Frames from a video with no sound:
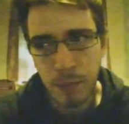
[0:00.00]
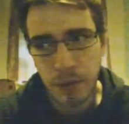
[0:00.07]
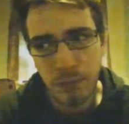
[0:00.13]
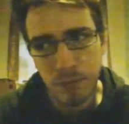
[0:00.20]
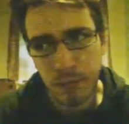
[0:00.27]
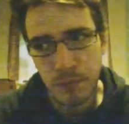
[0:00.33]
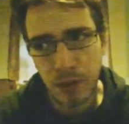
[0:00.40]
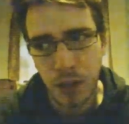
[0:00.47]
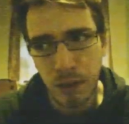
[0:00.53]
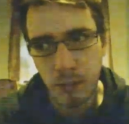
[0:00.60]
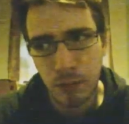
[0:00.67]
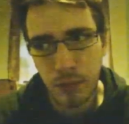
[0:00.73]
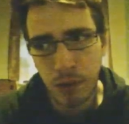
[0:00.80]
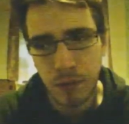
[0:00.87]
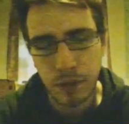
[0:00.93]
I mean, you
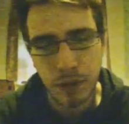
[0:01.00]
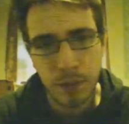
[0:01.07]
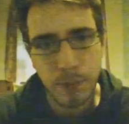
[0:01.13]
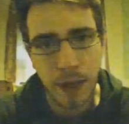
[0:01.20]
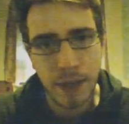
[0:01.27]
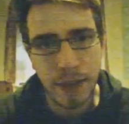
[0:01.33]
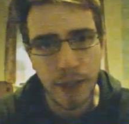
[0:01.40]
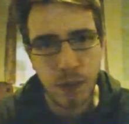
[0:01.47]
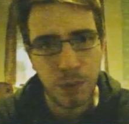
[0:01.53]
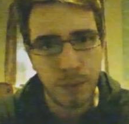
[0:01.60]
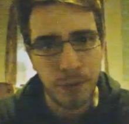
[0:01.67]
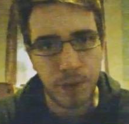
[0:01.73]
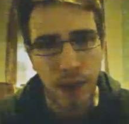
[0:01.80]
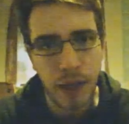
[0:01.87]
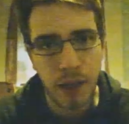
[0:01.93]
know, I respect
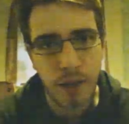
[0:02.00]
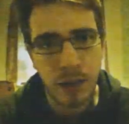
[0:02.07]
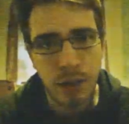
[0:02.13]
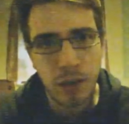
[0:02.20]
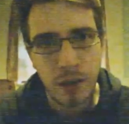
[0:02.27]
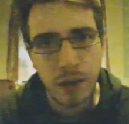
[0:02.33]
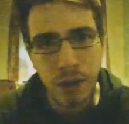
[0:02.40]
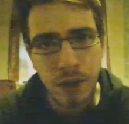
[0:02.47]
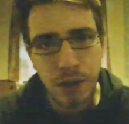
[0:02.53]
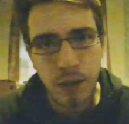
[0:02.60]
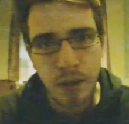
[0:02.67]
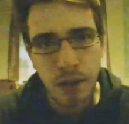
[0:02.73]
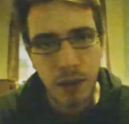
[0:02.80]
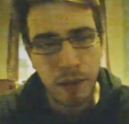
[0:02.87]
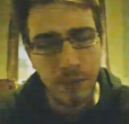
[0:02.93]
Daniels for that,
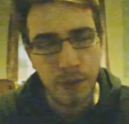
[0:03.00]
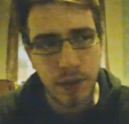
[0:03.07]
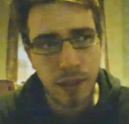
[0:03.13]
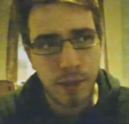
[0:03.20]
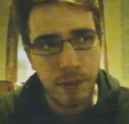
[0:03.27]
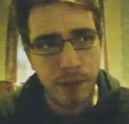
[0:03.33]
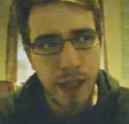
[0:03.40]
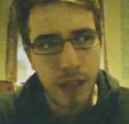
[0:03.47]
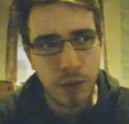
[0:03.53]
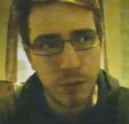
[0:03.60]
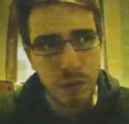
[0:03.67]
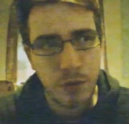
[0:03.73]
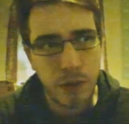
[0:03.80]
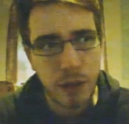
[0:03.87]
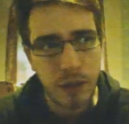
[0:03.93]
if it's even
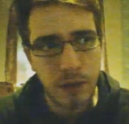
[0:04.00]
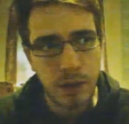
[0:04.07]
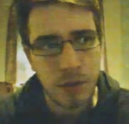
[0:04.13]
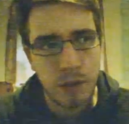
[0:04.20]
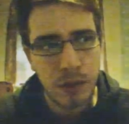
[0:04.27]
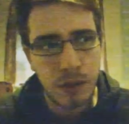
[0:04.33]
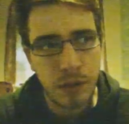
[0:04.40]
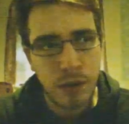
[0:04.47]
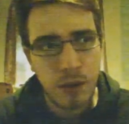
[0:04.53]
Daniels' choice.